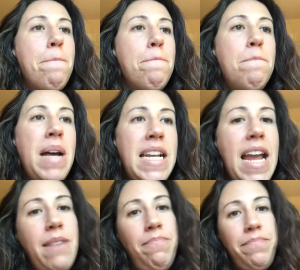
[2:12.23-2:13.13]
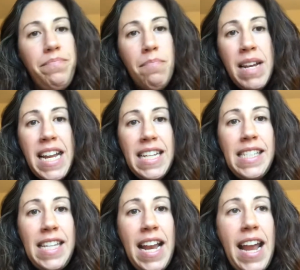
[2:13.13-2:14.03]
Monday is
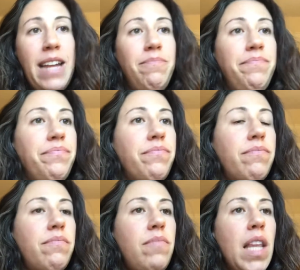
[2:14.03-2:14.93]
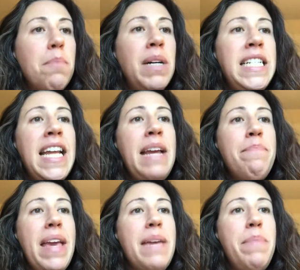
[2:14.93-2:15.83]
today. Monday
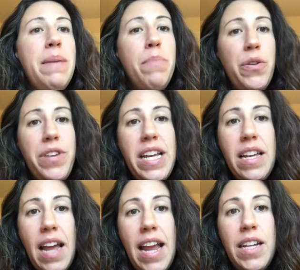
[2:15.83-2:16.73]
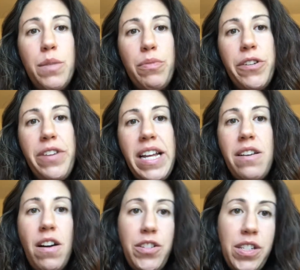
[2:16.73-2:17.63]
may be moody and broody,
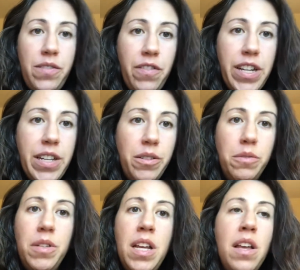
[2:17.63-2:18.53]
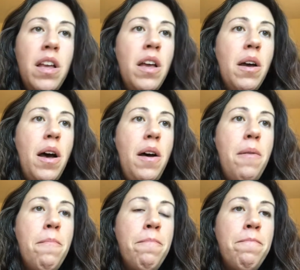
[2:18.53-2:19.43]
not just for you,
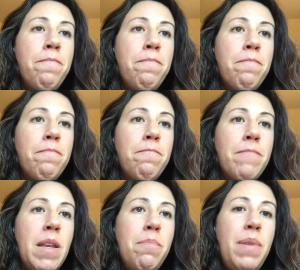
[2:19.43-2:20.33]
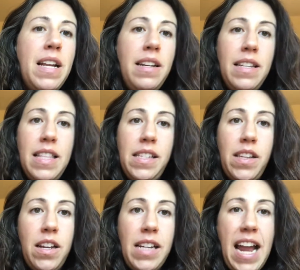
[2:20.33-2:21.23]
but this
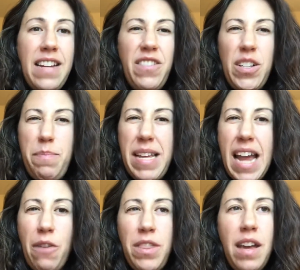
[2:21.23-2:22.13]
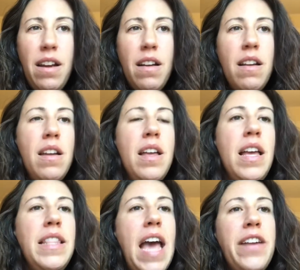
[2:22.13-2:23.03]
could kind of just be out there.
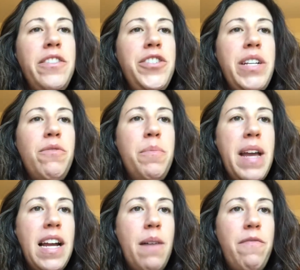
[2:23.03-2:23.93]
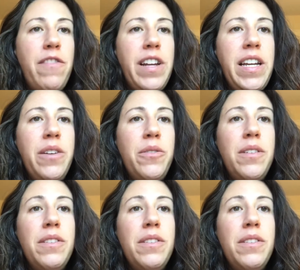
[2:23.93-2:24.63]
The energy will pick up for you.